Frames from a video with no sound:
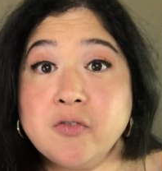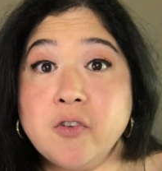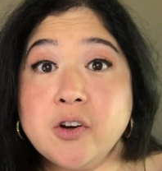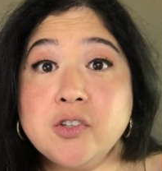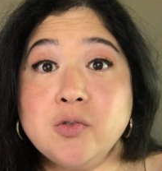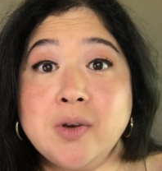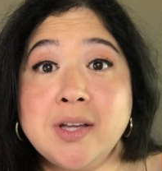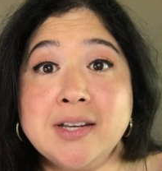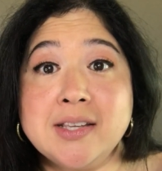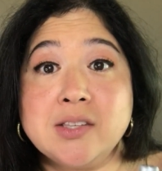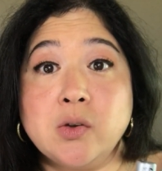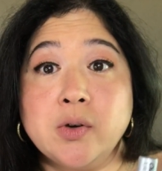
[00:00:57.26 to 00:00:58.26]
first one
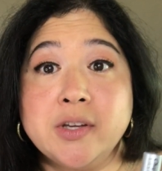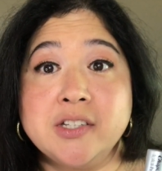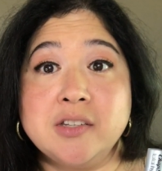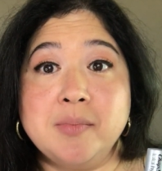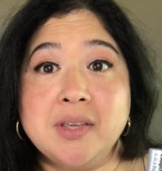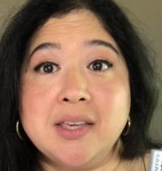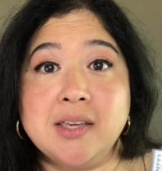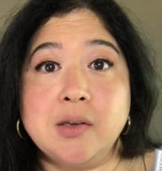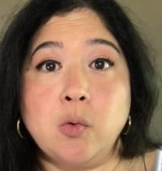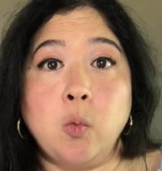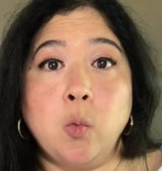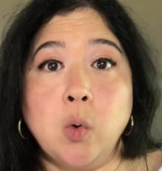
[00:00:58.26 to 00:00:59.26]
is going to be
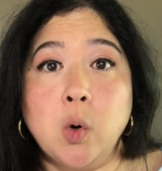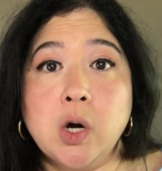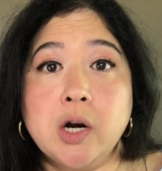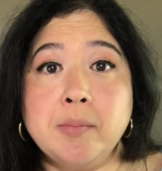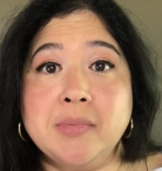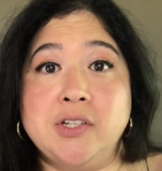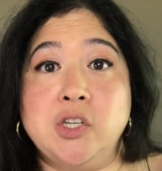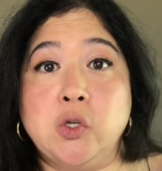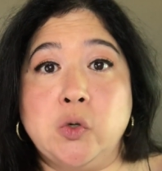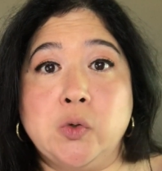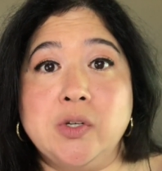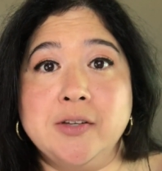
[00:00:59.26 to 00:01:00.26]
Warm
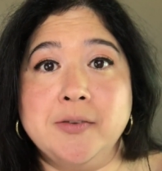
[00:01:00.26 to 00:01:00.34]
Nude.